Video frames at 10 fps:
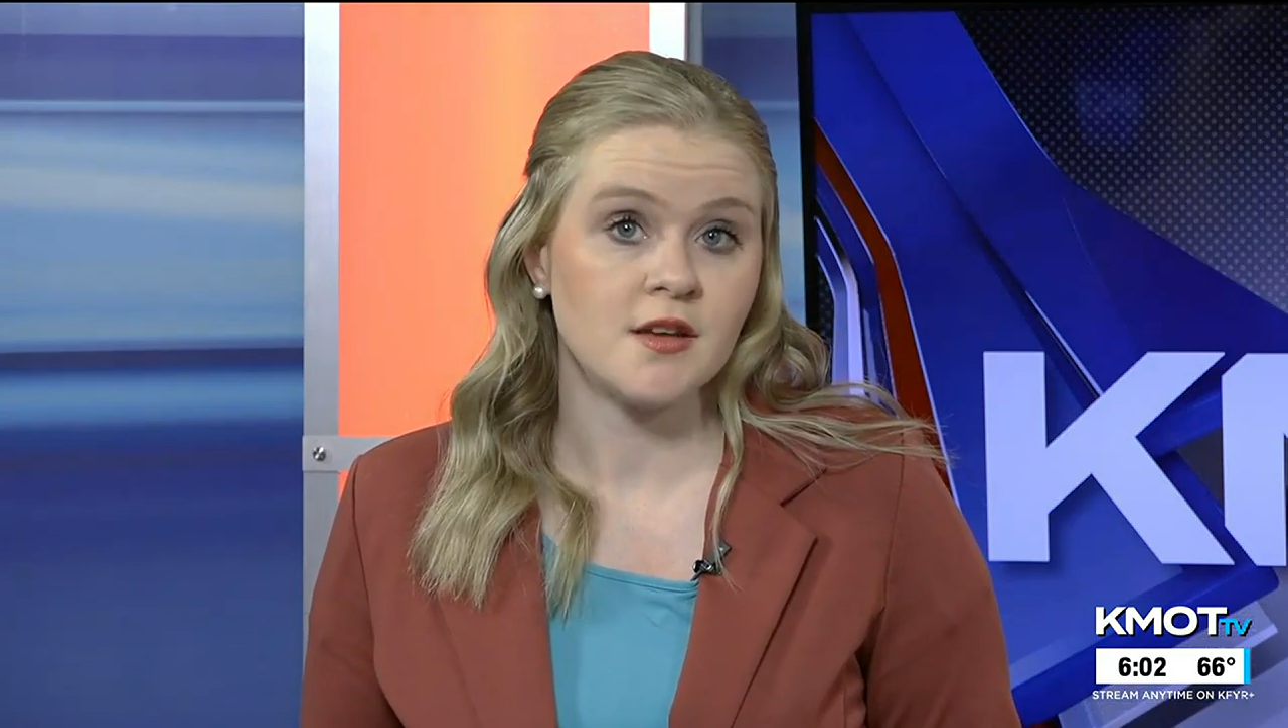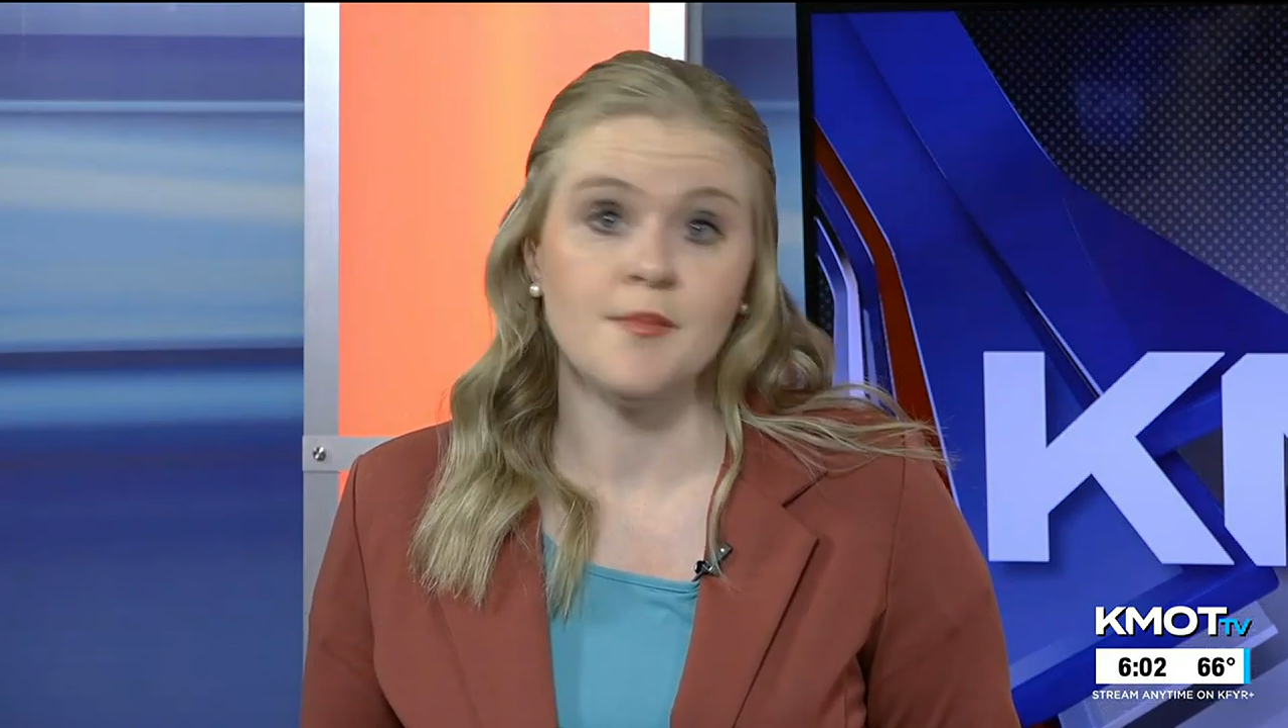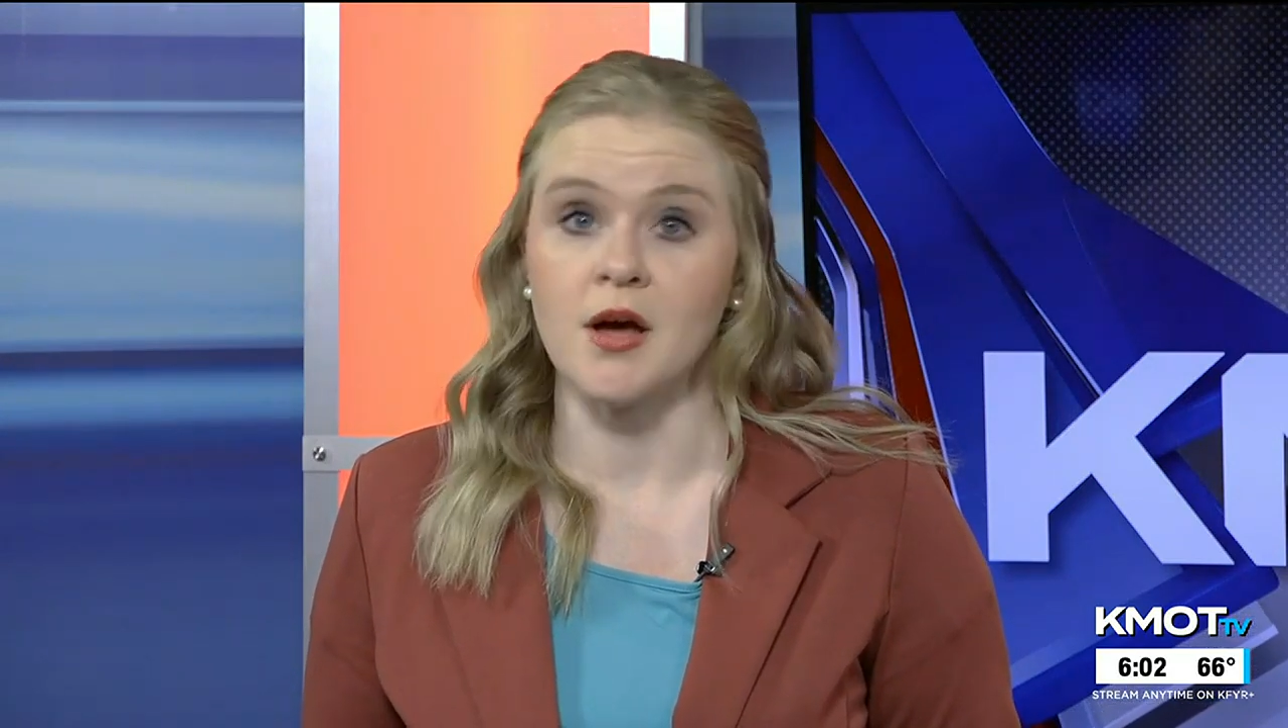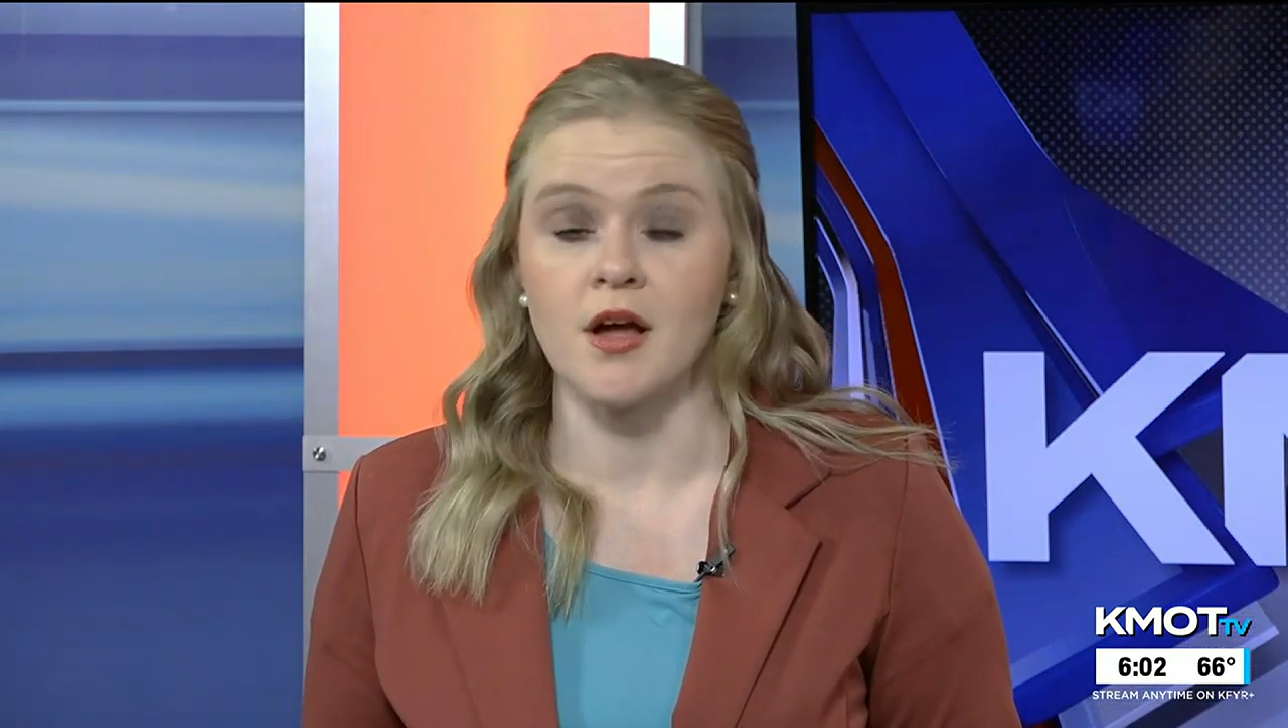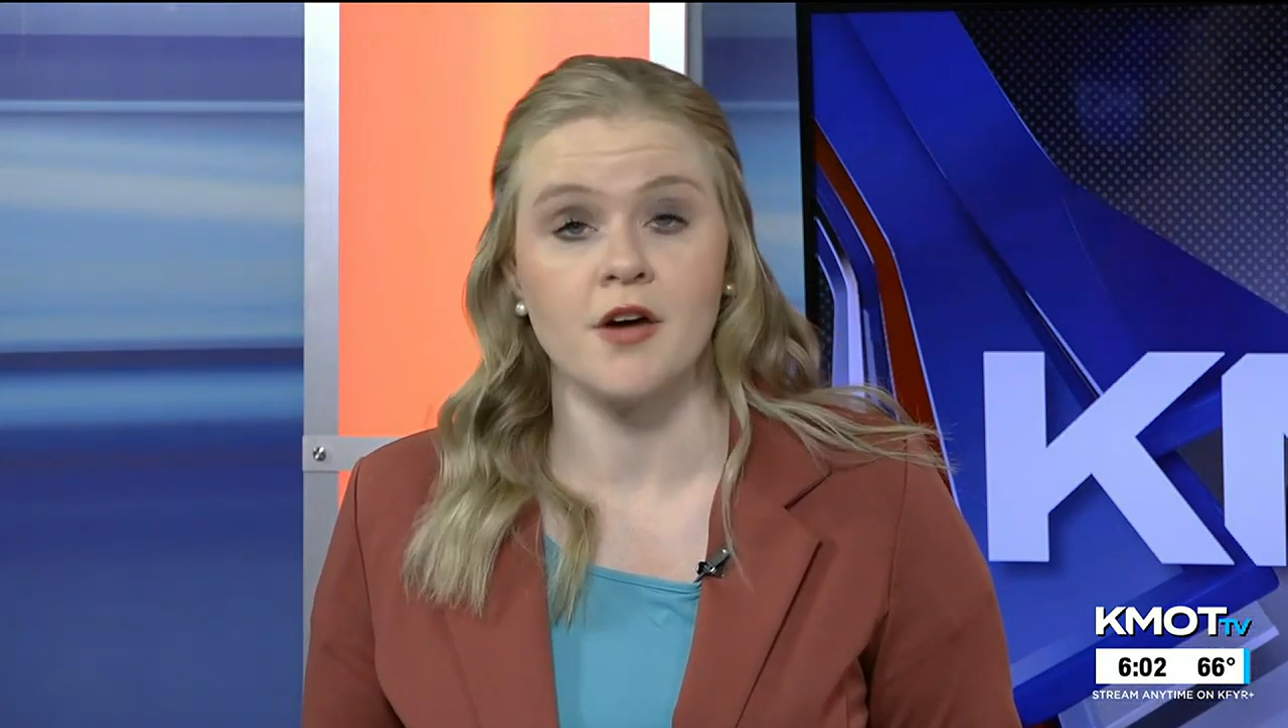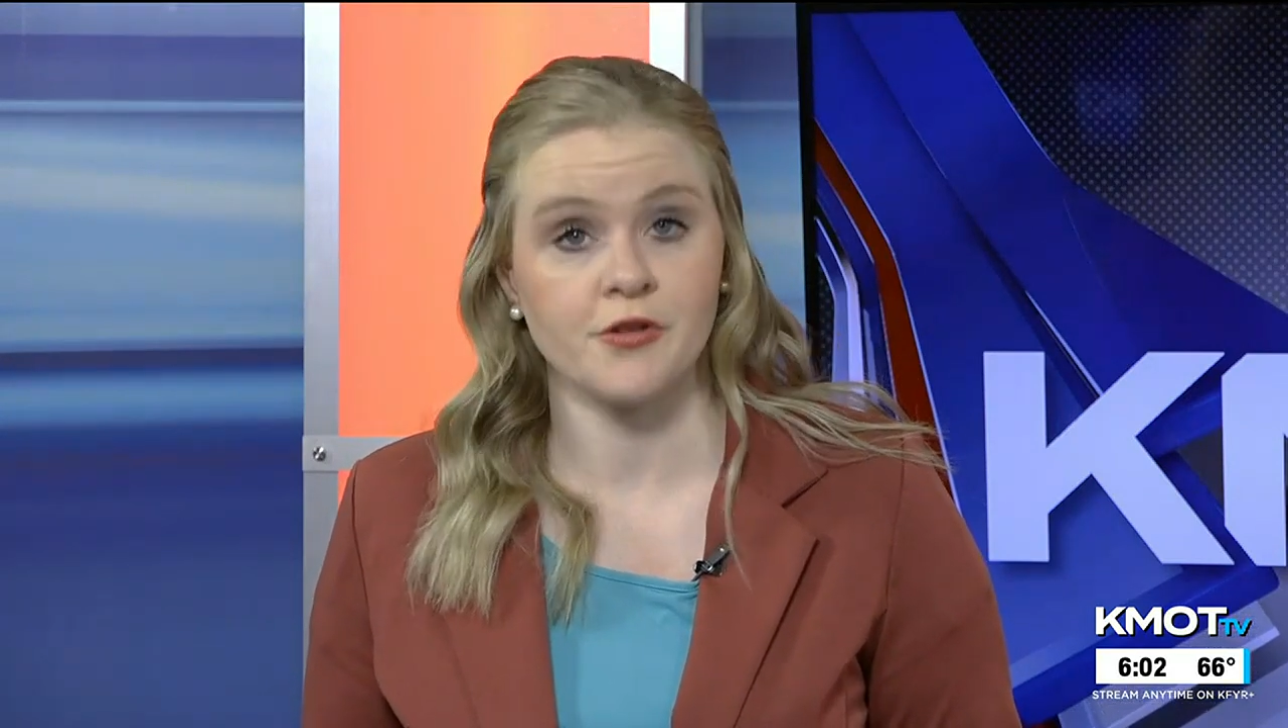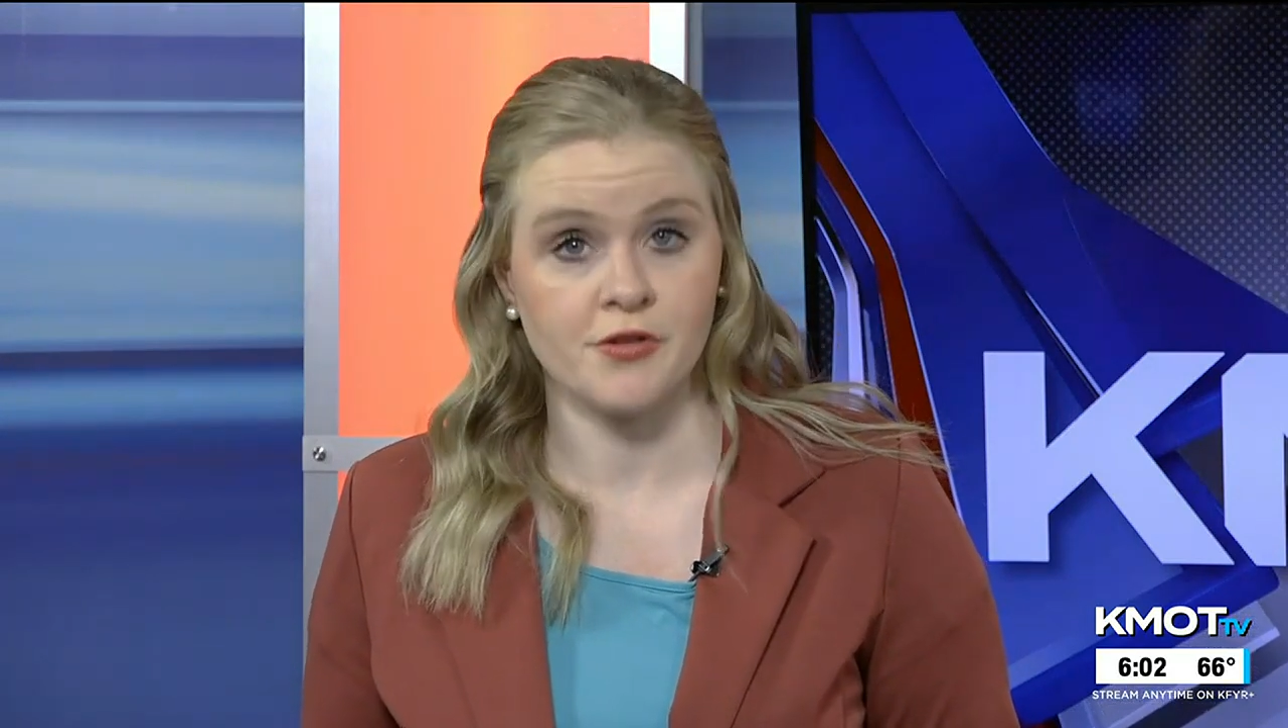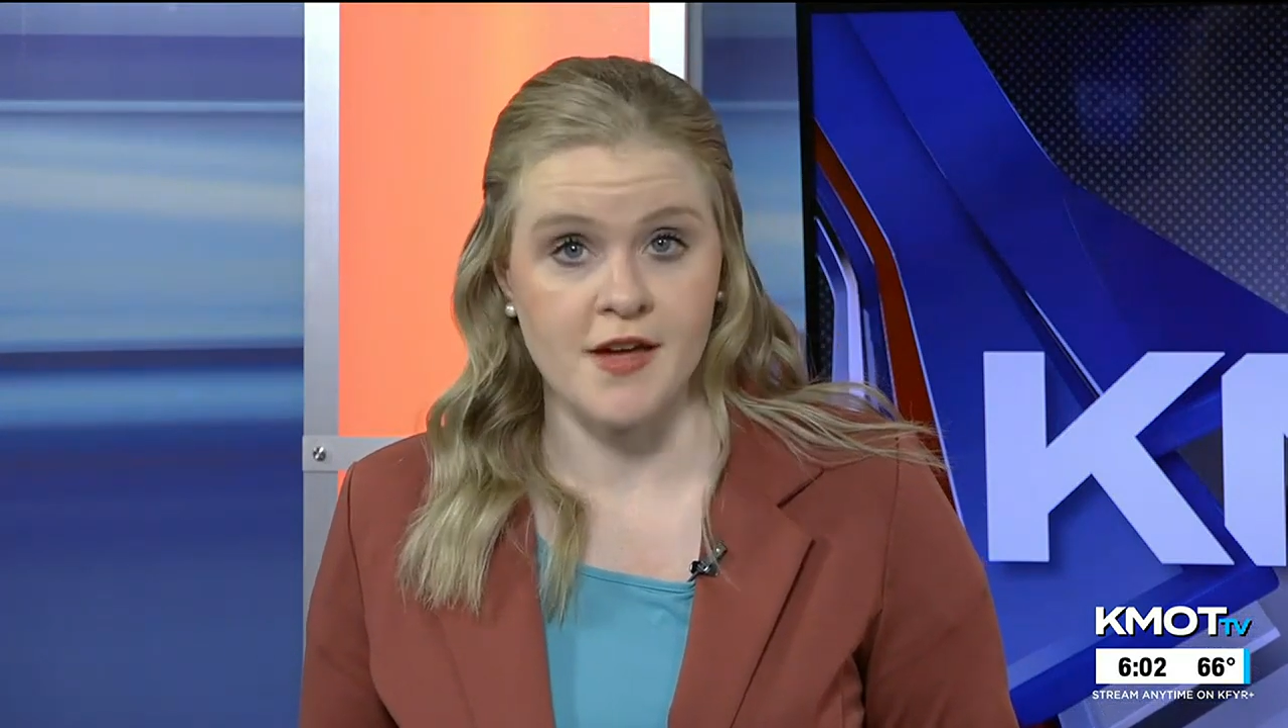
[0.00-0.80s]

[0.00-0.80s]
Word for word: among other